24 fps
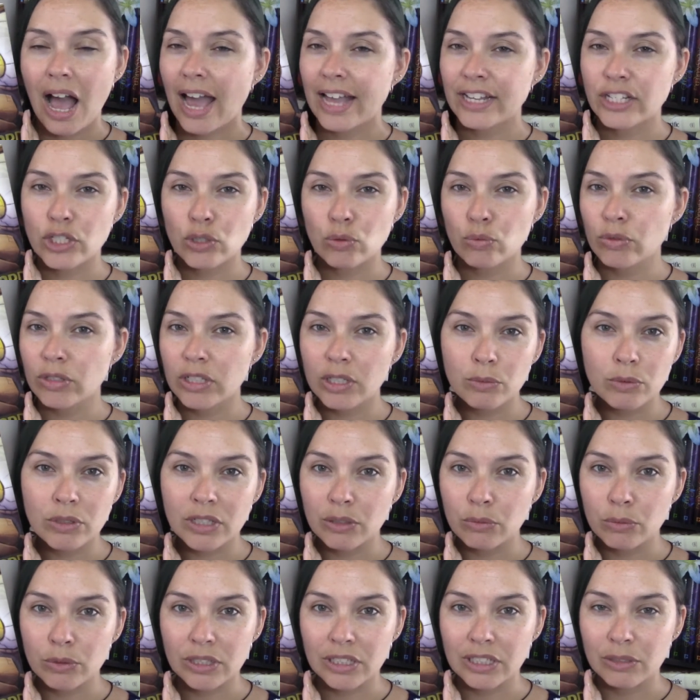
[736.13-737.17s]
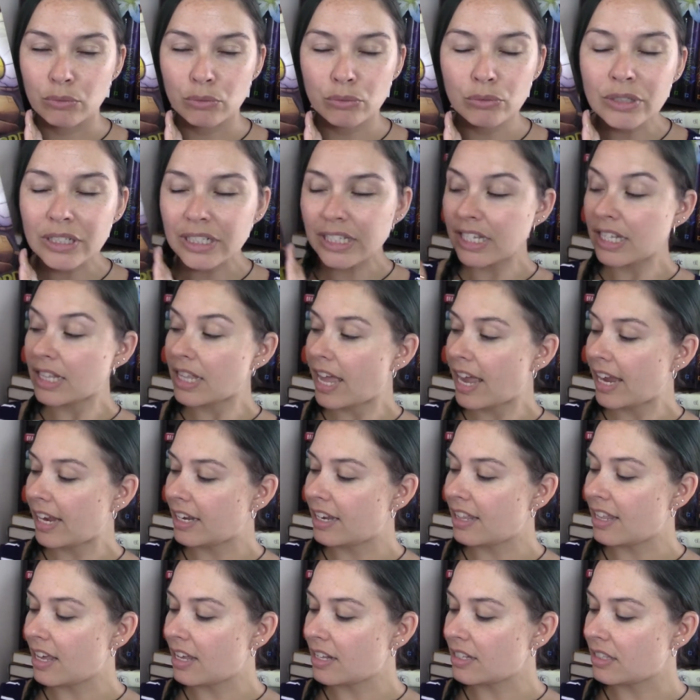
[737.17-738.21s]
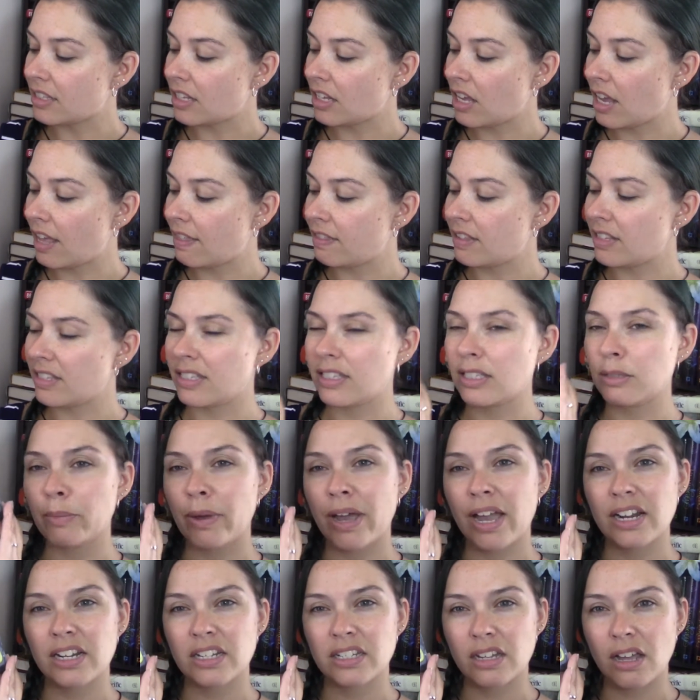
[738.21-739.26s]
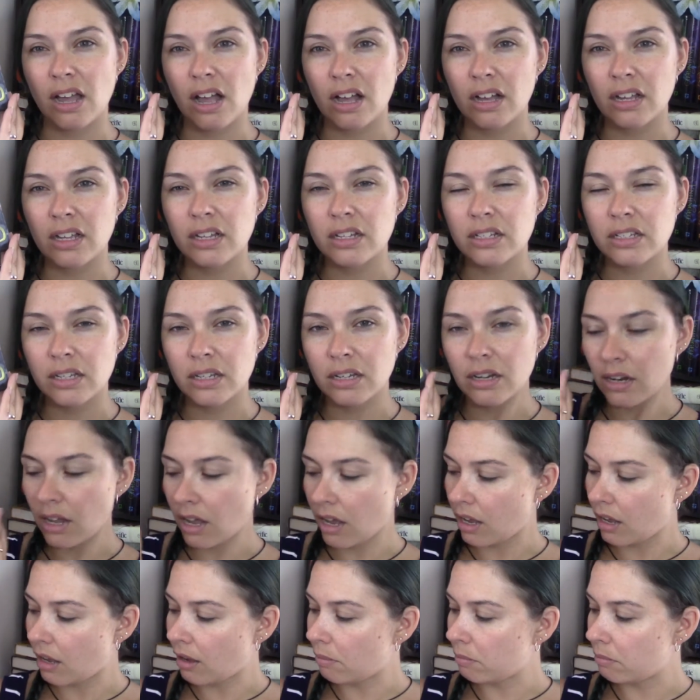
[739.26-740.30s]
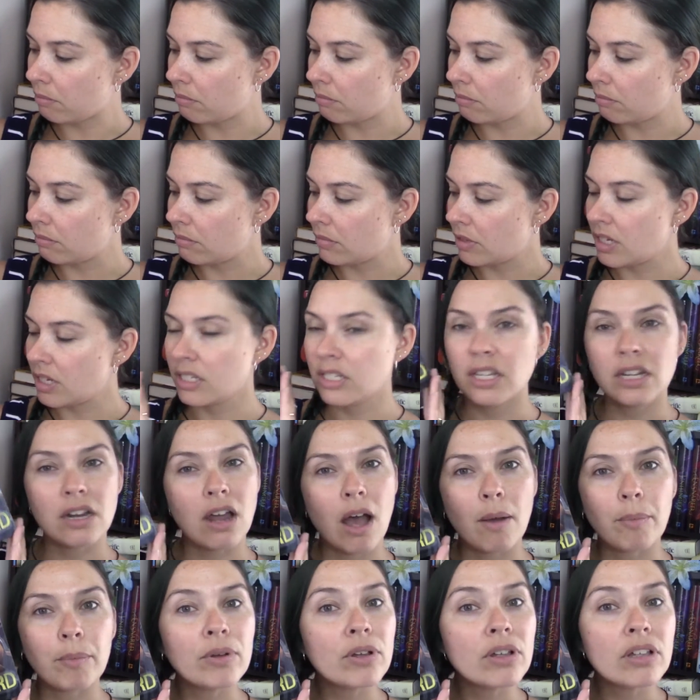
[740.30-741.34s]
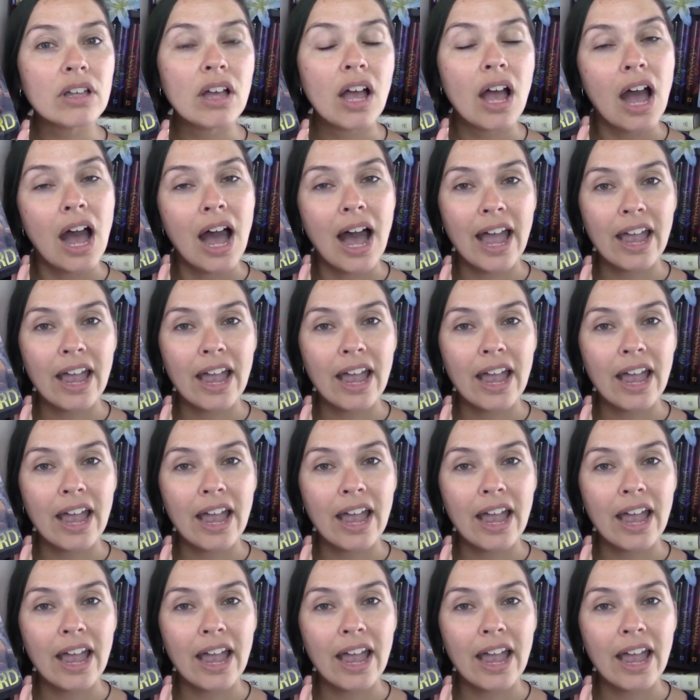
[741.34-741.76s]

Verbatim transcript: I just really really really really like this and this is by Doug T um, TenNapel.